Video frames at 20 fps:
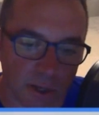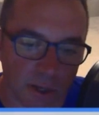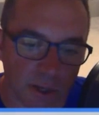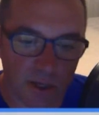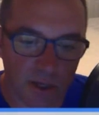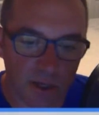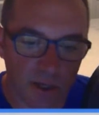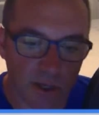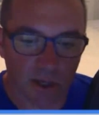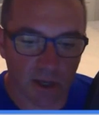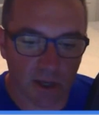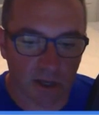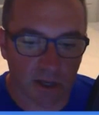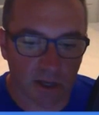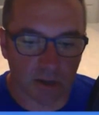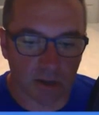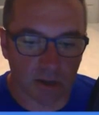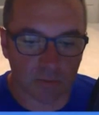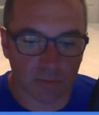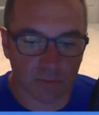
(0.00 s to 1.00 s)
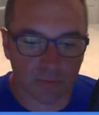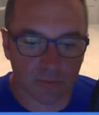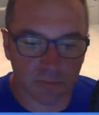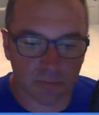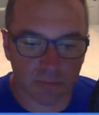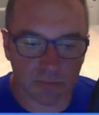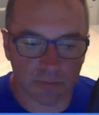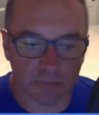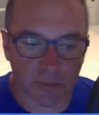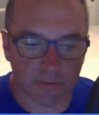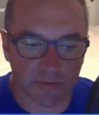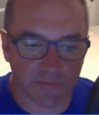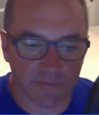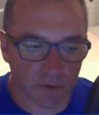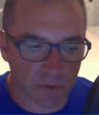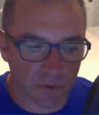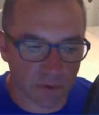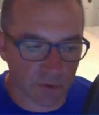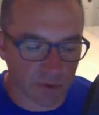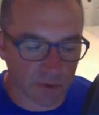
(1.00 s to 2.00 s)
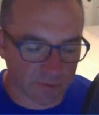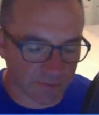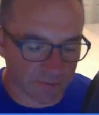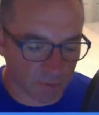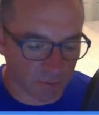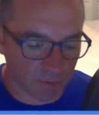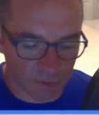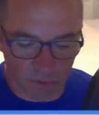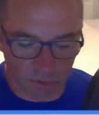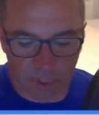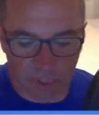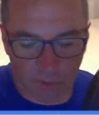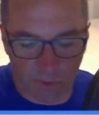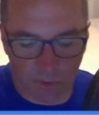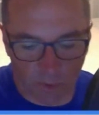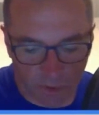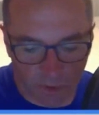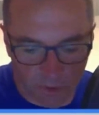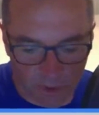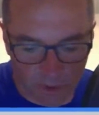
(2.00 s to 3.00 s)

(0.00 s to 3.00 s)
a virtual network,